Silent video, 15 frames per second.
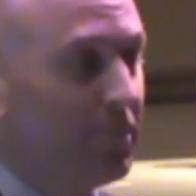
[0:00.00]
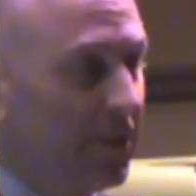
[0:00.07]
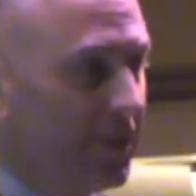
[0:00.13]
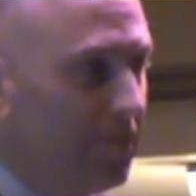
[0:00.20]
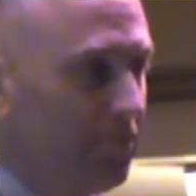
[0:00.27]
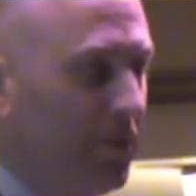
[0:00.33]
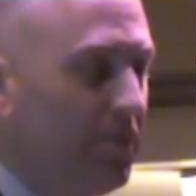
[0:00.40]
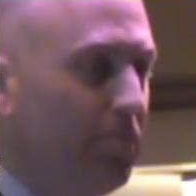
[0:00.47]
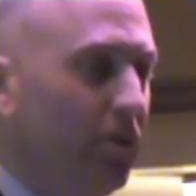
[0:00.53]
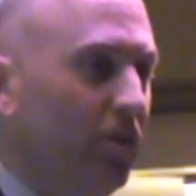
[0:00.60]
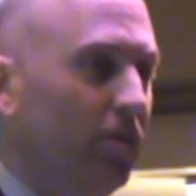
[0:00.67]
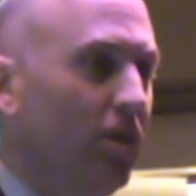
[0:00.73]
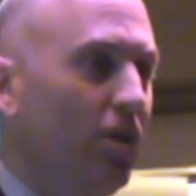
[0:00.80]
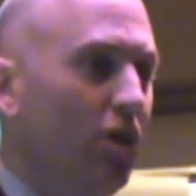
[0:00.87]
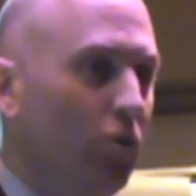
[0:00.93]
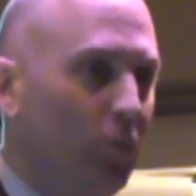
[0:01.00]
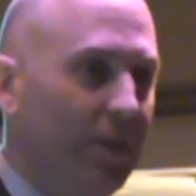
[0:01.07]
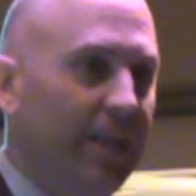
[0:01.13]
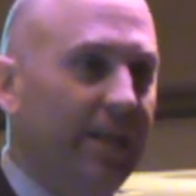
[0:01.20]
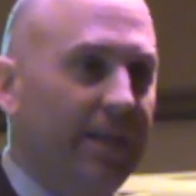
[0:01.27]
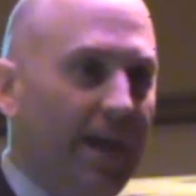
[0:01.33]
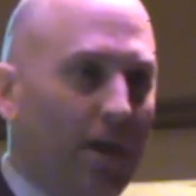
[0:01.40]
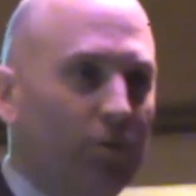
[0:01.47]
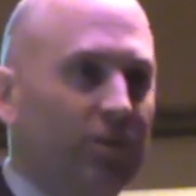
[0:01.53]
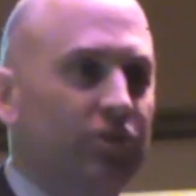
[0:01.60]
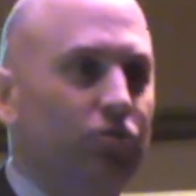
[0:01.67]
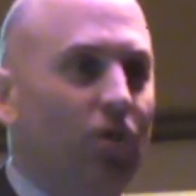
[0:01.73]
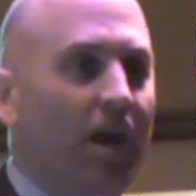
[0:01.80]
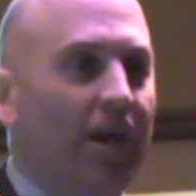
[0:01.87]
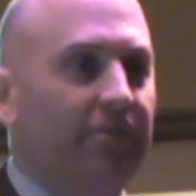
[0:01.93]
million people within an hour's
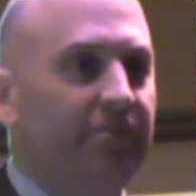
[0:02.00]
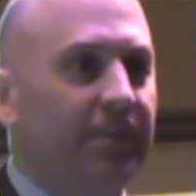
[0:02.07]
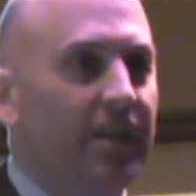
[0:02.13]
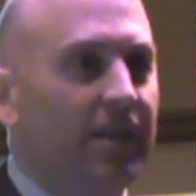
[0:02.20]
drive.